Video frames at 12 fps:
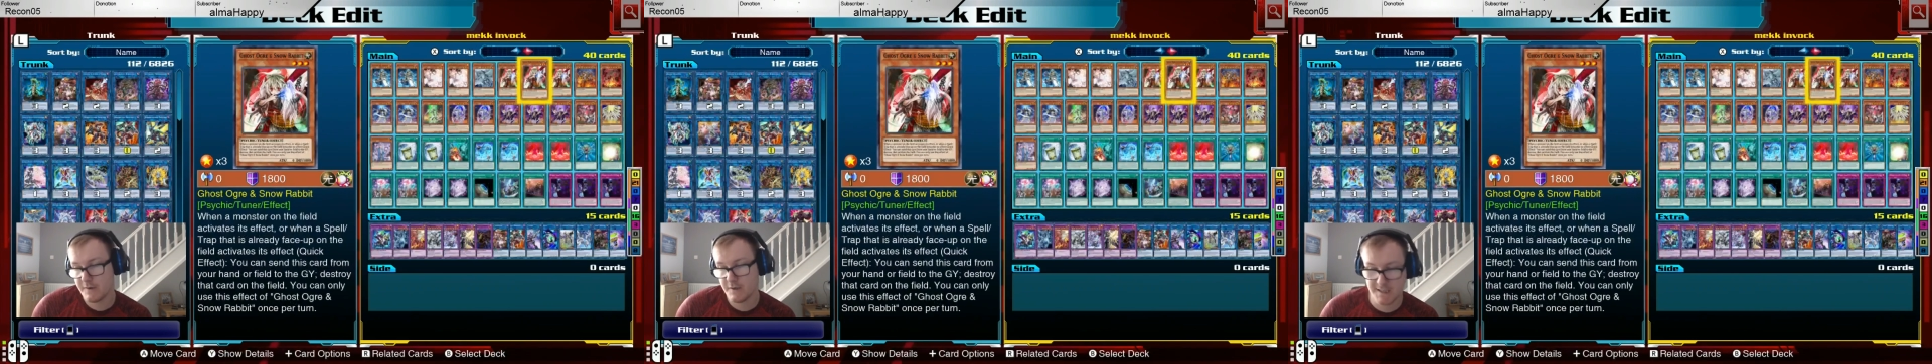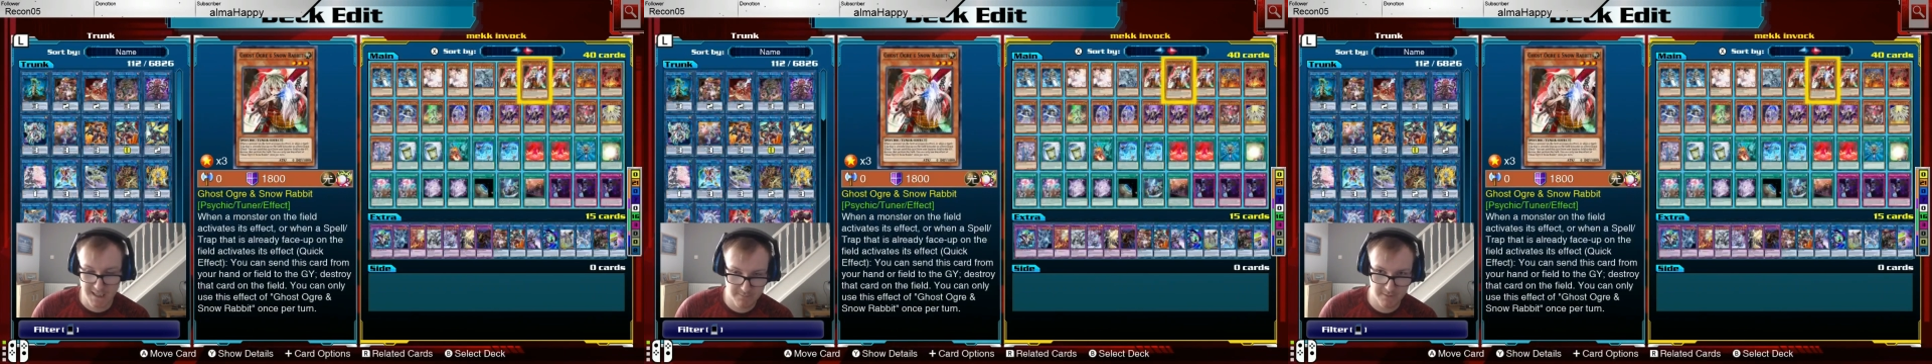
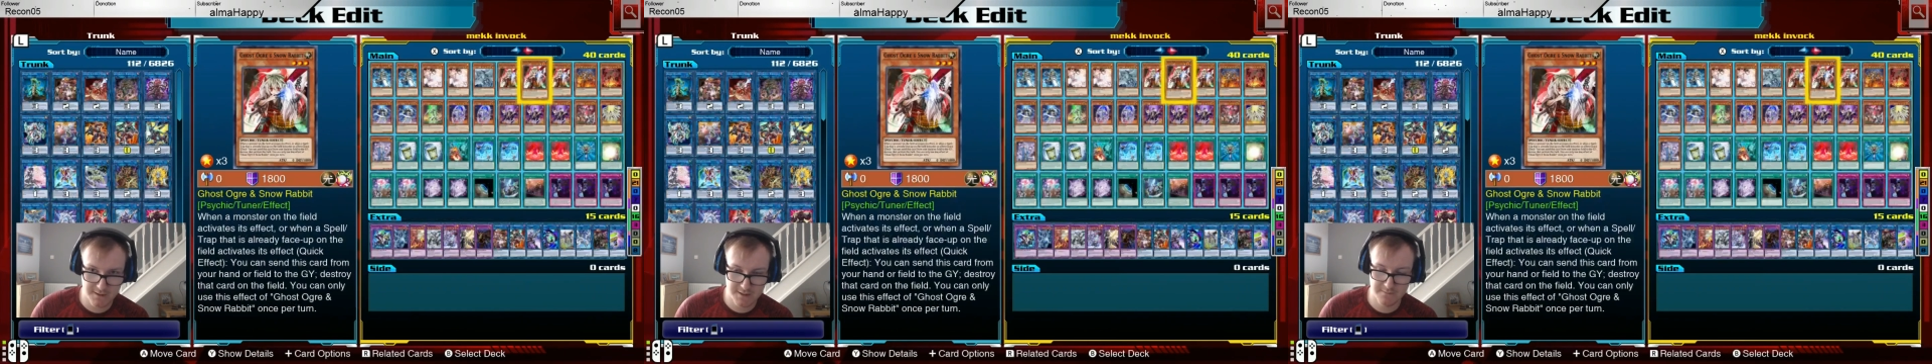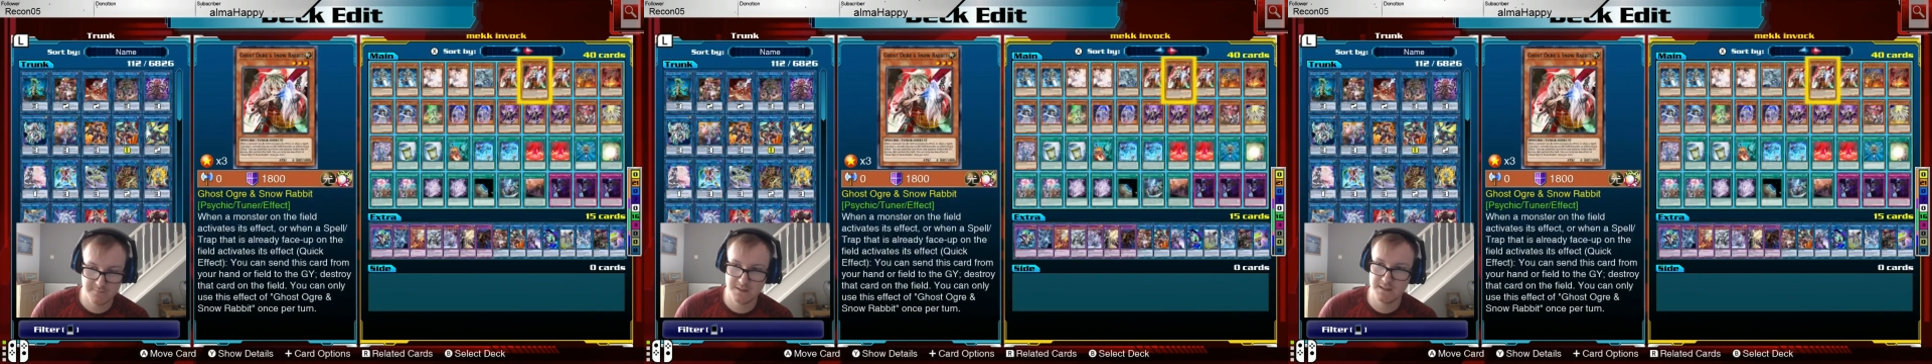because Ash
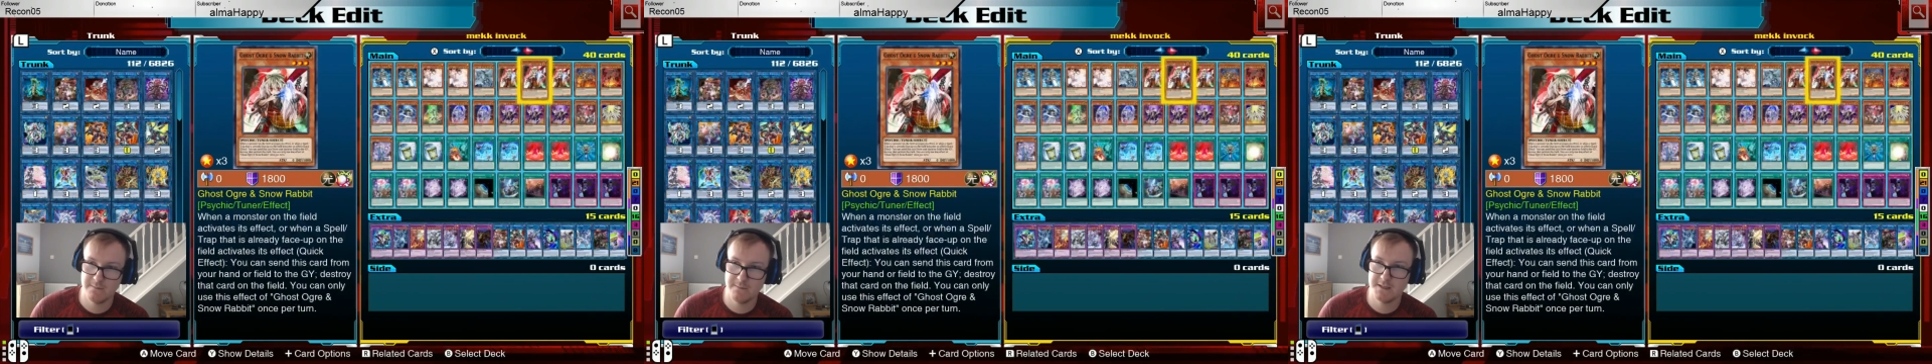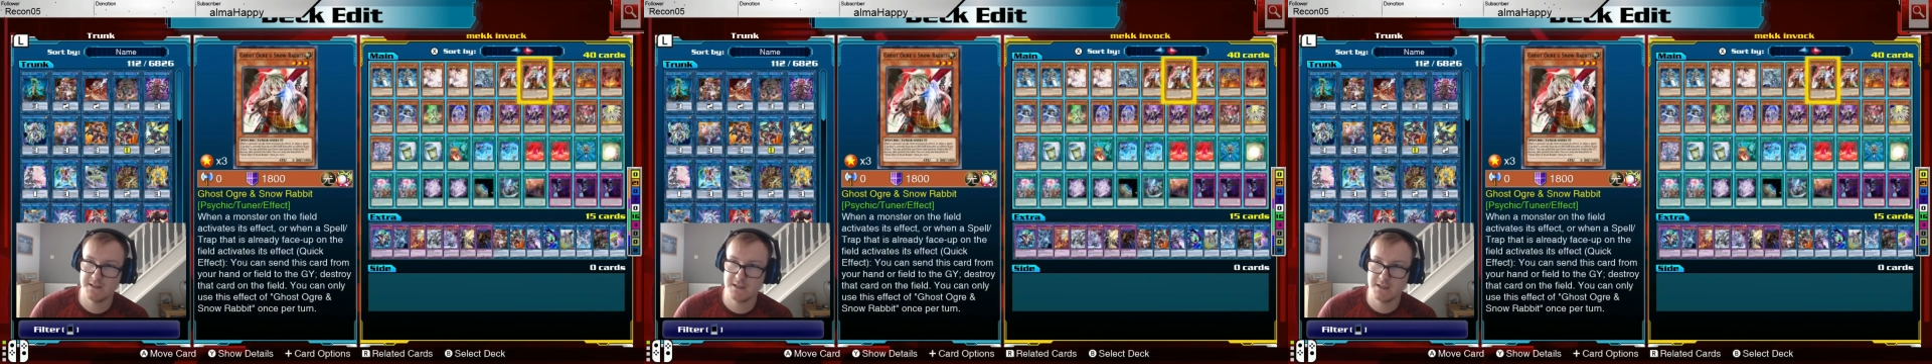Blossom's
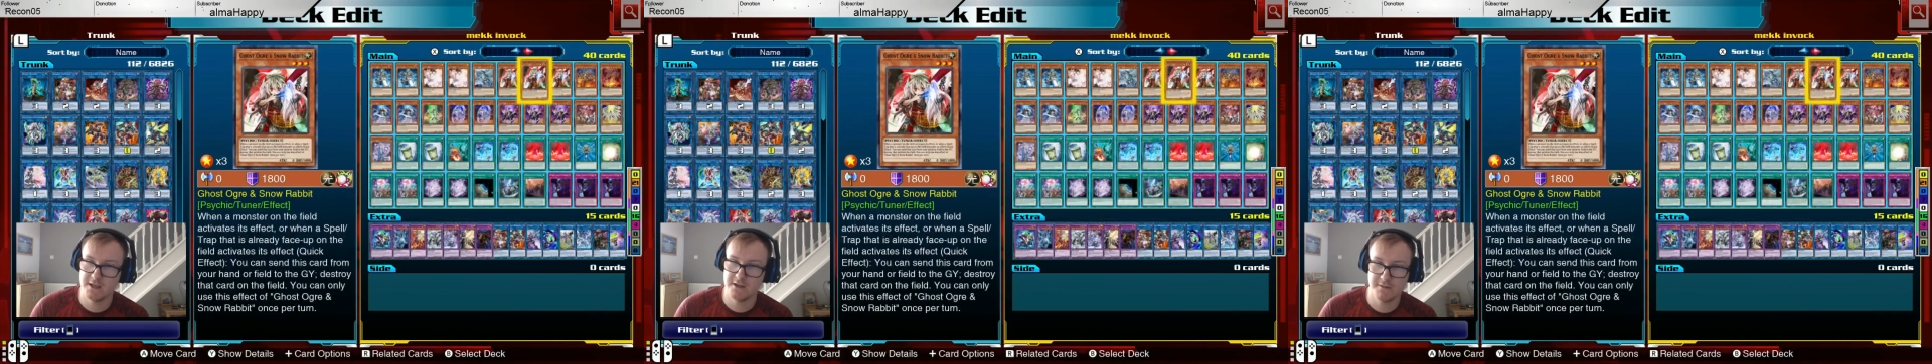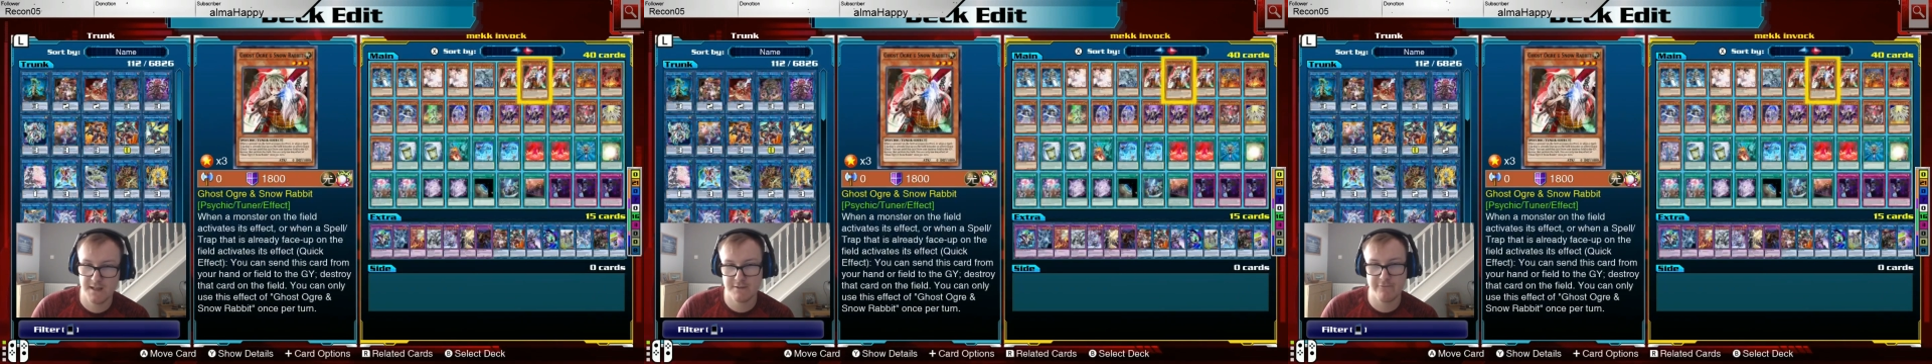limited to 2.
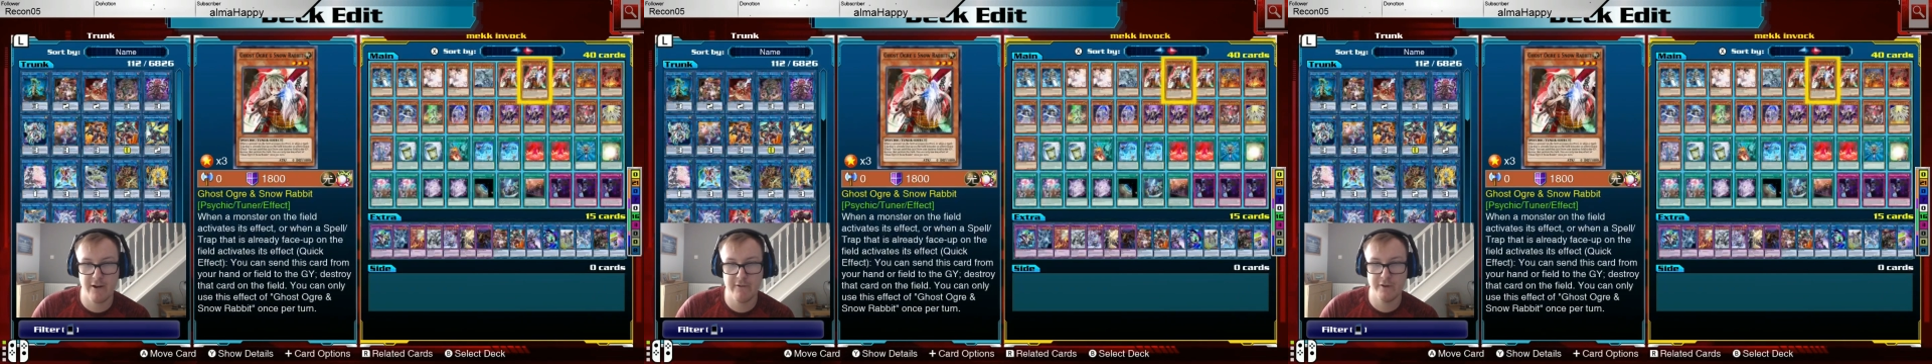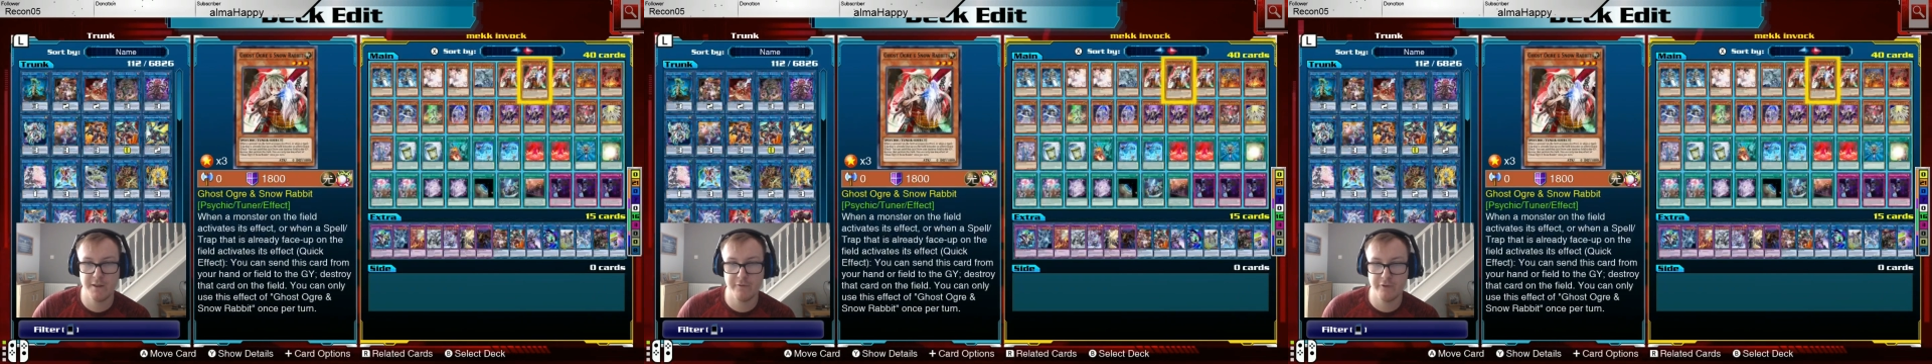So that's why I'm
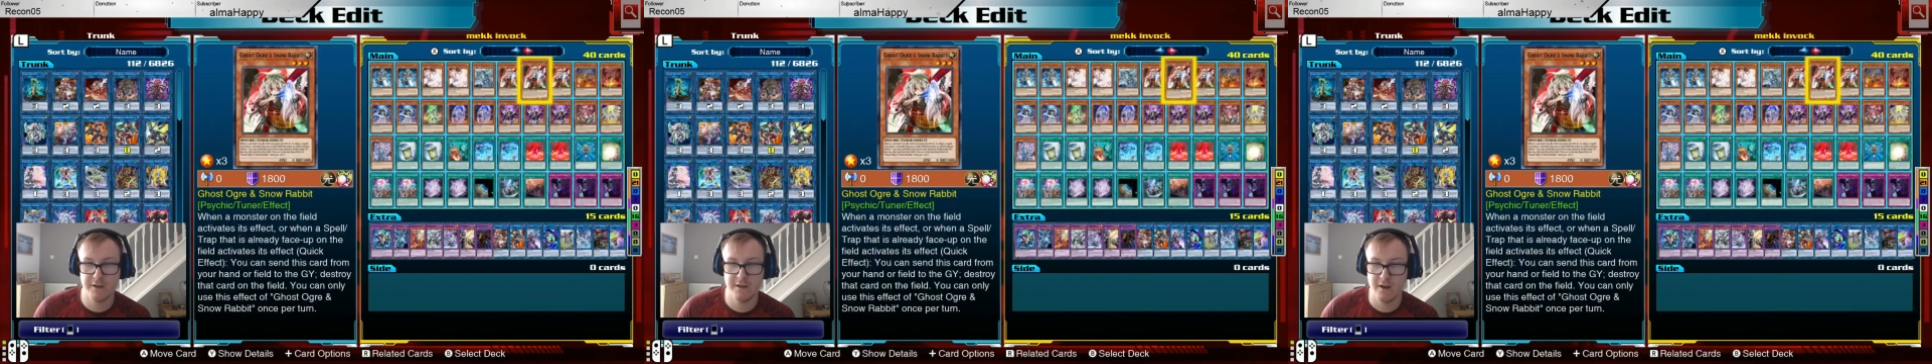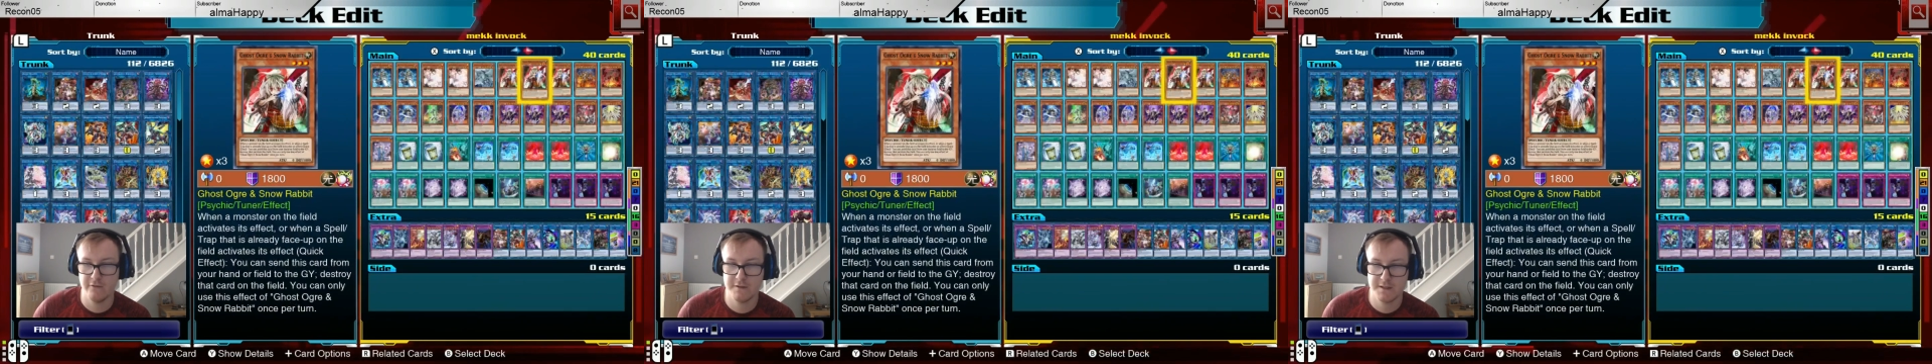running the 3
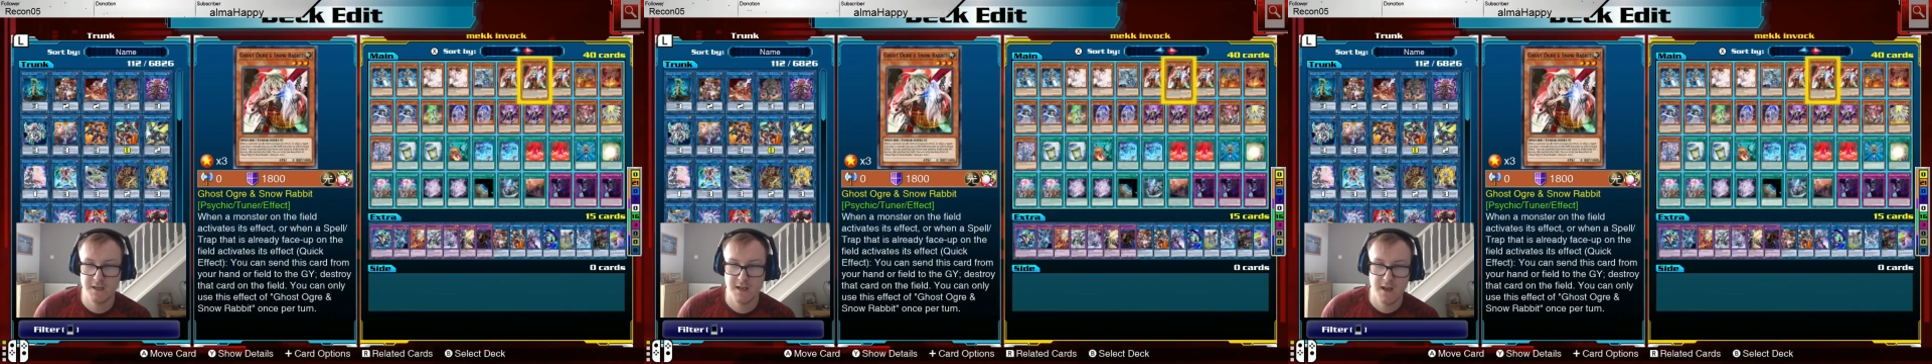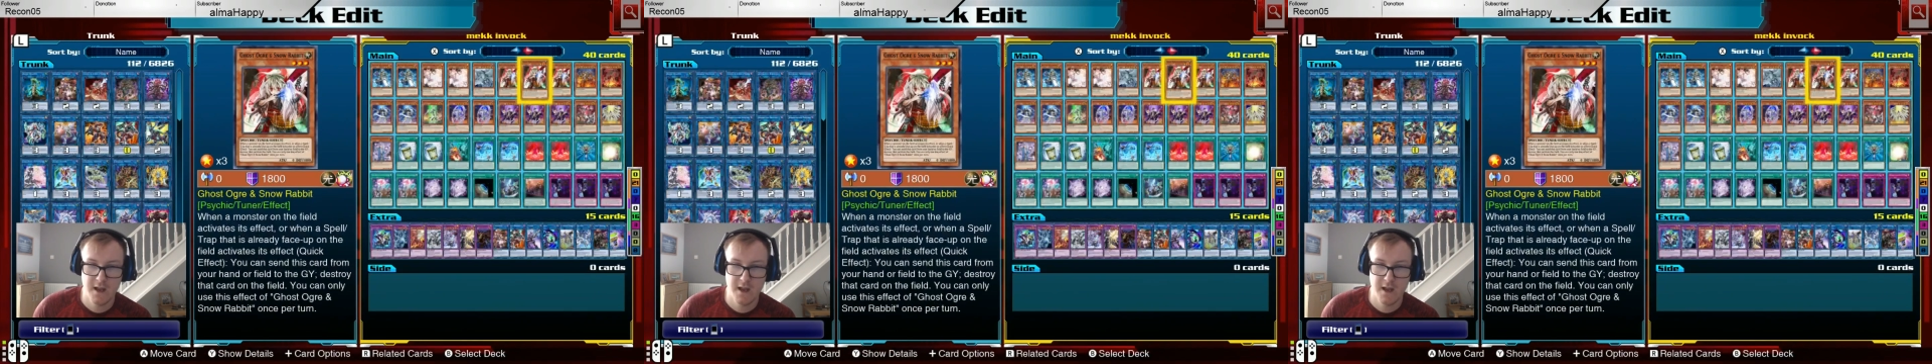Ghost.